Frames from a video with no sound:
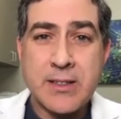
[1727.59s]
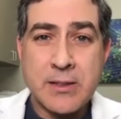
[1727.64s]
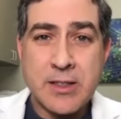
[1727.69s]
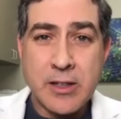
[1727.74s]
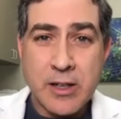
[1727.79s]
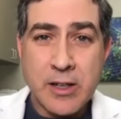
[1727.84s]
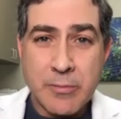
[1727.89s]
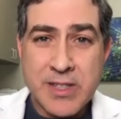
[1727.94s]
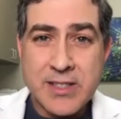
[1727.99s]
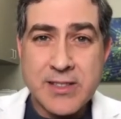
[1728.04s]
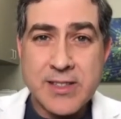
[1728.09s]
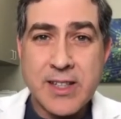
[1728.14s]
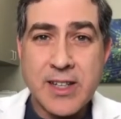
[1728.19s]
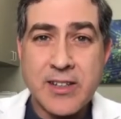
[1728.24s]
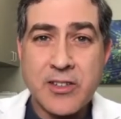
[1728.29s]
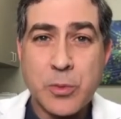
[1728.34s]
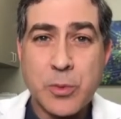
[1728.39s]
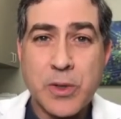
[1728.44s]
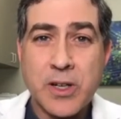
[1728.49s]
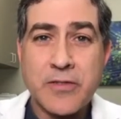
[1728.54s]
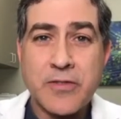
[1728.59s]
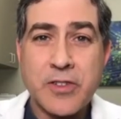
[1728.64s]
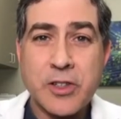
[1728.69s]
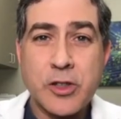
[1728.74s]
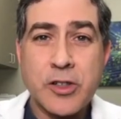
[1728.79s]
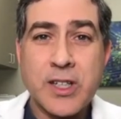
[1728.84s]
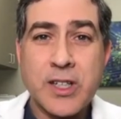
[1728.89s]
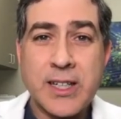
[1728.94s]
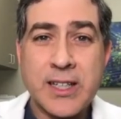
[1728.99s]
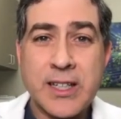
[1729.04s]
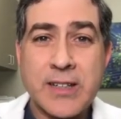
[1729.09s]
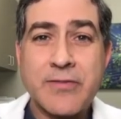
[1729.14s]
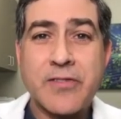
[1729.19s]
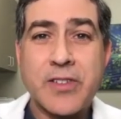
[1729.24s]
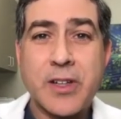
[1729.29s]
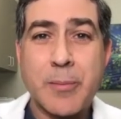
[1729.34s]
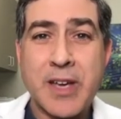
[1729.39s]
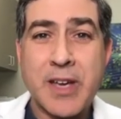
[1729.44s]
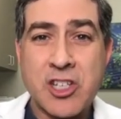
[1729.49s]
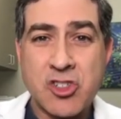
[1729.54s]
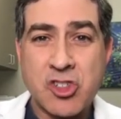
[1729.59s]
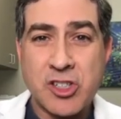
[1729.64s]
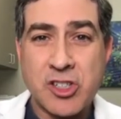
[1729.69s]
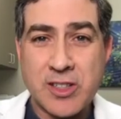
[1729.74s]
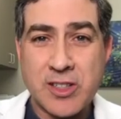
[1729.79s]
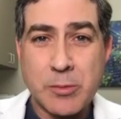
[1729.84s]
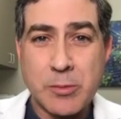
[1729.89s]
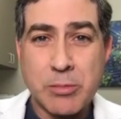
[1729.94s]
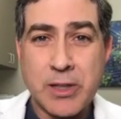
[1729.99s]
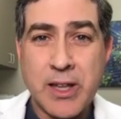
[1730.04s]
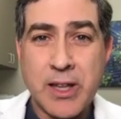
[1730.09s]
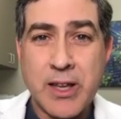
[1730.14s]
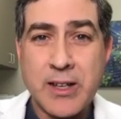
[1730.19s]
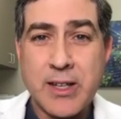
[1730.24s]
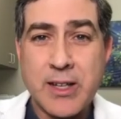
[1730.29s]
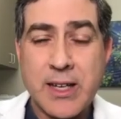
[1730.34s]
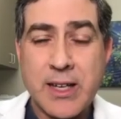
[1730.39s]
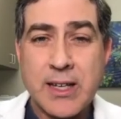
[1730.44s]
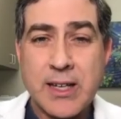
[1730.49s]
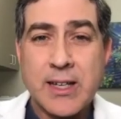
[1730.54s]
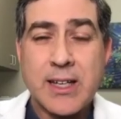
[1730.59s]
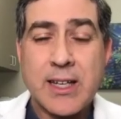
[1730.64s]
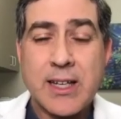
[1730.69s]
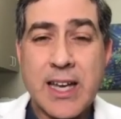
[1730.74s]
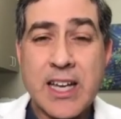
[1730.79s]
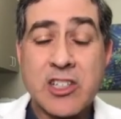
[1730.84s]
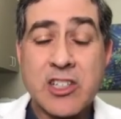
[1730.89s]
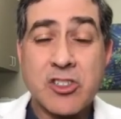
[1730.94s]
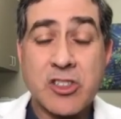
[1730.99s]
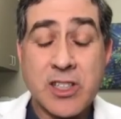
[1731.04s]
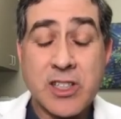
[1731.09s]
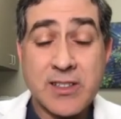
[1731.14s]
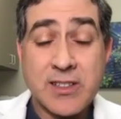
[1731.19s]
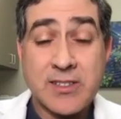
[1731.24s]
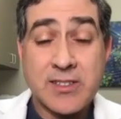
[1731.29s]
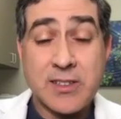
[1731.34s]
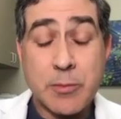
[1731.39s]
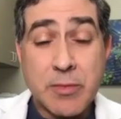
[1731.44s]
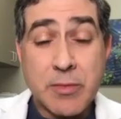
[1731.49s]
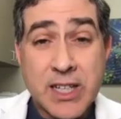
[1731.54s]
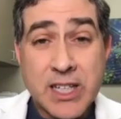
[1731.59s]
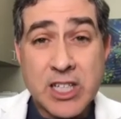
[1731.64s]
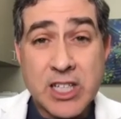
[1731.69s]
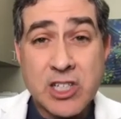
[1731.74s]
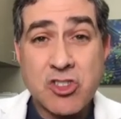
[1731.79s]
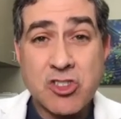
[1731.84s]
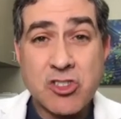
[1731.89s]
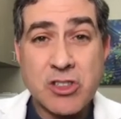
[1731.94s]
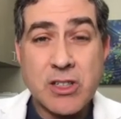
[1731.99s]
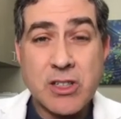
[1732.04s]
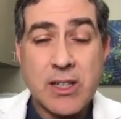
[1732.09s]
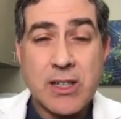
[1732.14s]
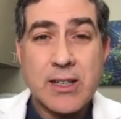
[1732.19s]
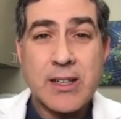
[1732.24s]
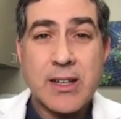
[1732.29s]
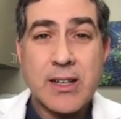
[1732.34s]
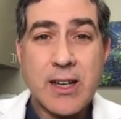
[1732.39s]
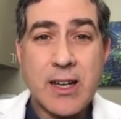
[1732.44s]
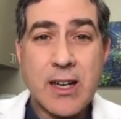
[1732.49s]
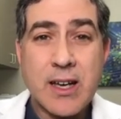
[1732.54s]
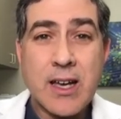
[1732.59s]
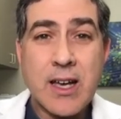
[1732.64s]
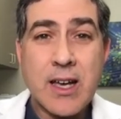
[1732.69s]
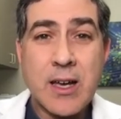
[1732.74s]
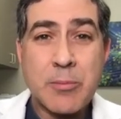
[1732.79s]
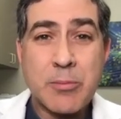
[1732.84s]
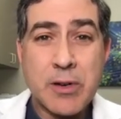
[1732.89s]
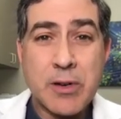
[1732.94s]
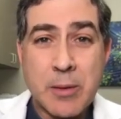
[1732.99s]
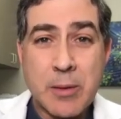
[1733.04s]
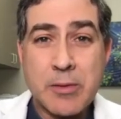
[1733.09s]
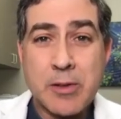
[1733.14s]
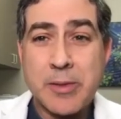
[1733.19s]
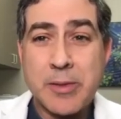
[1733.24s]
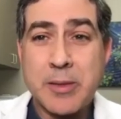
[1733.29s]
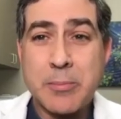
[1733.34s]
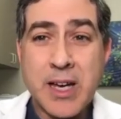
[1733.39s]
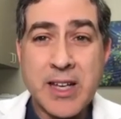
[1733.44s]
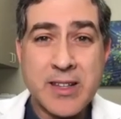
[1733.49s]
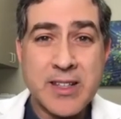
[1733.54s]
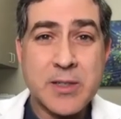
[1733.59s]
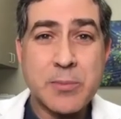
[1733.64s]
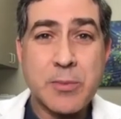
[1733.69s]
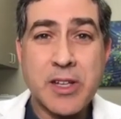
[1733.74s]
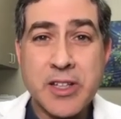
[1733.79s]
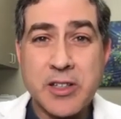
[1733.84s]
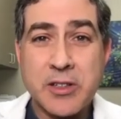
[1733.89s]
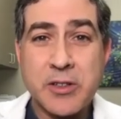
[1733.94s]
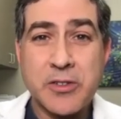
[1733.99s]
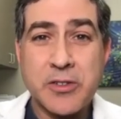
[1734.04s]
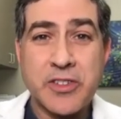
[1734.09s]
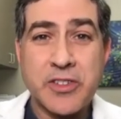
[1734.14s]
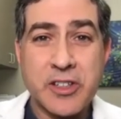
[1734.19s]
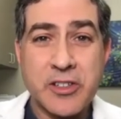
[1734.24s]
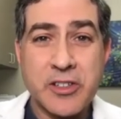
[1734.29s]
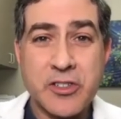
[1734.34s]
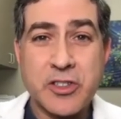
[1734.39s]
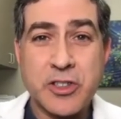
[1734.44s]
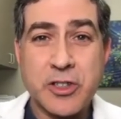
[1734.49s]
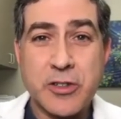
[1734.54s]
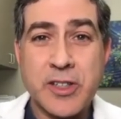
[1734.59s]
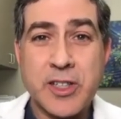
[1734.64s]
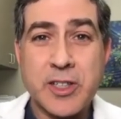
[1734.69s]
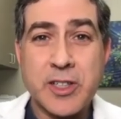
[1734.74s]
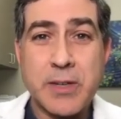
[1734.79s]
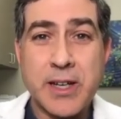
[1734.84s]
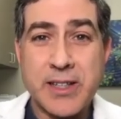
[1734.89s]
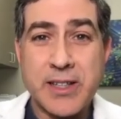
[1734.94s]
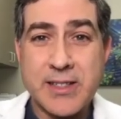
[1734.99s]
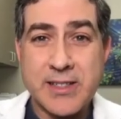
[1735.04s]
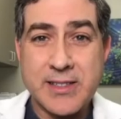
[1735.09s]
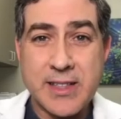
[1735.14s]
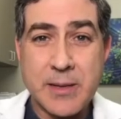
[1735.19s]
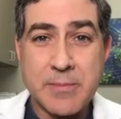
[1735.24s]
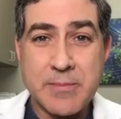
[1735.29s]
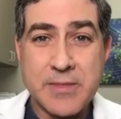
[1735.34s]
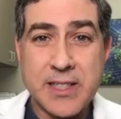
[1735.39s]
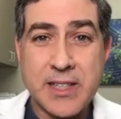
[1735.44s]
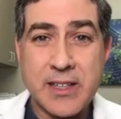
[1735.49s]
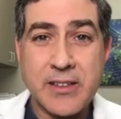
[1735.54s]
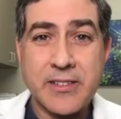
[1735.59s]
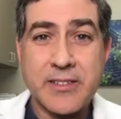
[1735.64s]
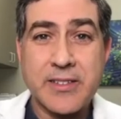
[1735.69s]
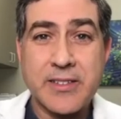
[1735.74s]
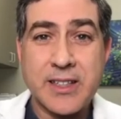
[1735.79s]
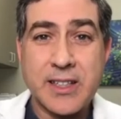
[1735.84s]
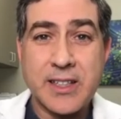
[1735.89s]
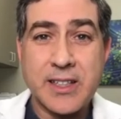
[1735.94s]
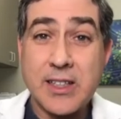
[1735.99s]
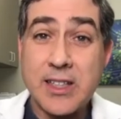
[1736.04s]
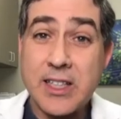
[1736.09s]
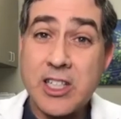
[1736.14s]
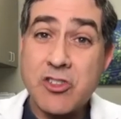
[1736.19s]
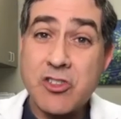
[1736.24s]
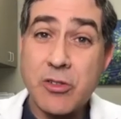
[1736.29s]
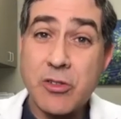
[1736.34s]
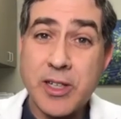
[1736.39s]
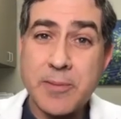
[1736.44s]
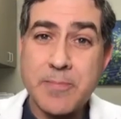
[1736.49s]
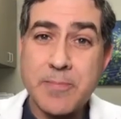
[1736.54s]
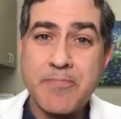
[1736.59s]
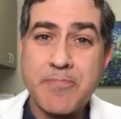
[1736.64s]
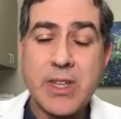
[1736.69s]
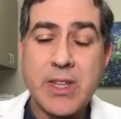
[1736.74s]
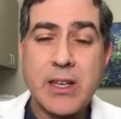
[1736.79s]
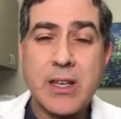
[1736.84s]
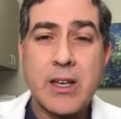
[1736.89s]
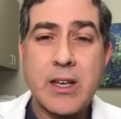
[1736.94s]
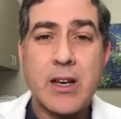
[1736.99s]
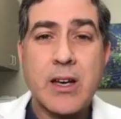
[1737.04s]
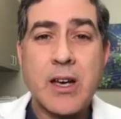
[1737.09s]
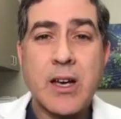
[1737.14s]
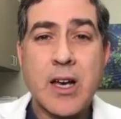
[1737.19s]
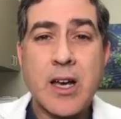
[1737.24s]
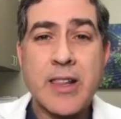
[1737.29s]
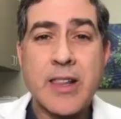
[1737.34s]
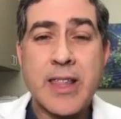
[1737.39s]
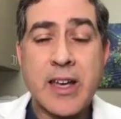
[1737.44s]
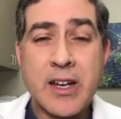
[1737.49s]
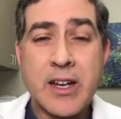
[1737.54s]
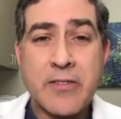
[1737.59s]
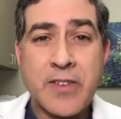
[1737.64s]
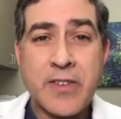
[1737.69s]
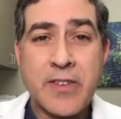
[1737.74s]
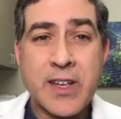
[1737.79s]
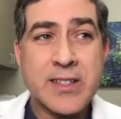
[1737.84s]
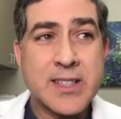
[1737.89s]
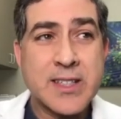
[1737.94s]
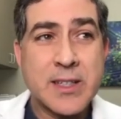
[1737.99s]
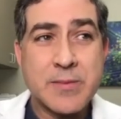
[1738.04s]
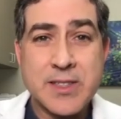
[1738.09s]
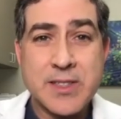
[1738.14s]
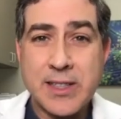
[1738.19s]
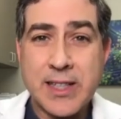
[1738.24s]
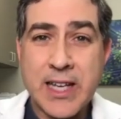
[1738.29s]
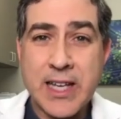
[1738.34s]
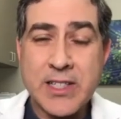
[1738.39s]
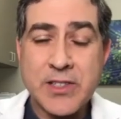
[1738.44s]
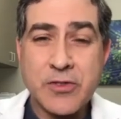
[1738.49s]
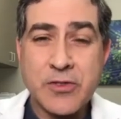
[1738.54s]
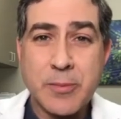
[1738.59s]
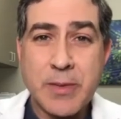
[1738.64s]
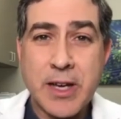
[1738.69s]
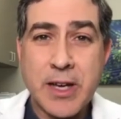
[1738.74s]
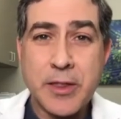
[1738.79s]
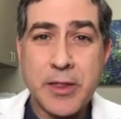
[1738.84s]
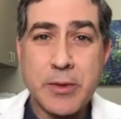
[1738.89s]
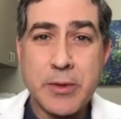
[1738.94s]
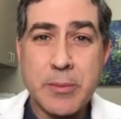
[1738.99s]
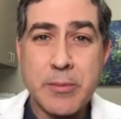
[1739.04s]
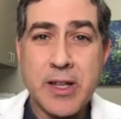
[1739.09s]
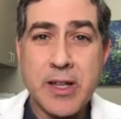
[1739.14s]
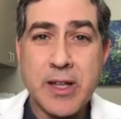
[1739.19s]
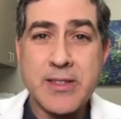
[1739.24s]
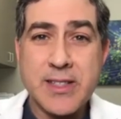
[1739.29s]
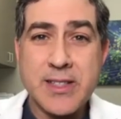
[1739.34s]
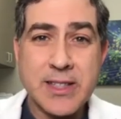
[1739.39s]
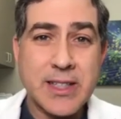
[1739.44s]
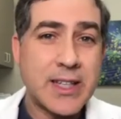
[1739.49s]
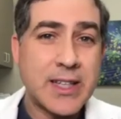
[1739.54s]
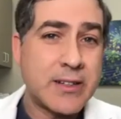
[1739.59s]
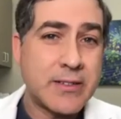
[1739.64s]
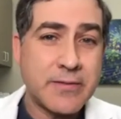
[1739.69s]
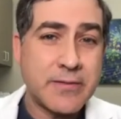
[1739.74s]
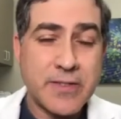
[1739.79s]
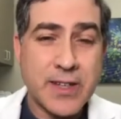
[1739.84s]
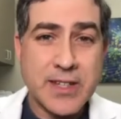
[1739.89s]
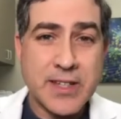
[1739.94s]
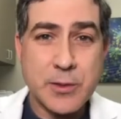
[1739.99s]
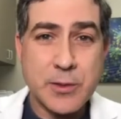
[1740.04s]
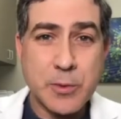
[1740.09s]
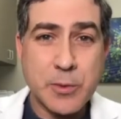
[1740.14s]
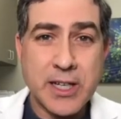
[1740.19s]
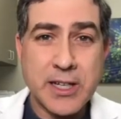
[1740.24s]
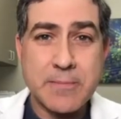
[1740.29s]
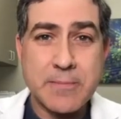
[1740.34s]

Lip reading: have been studies where if you look at inflammation in the blood, it actually is diminished probably by these molecules that are secreted by the stem cells in the knee joint. That effect seems to last for about 3 months and then it fades away.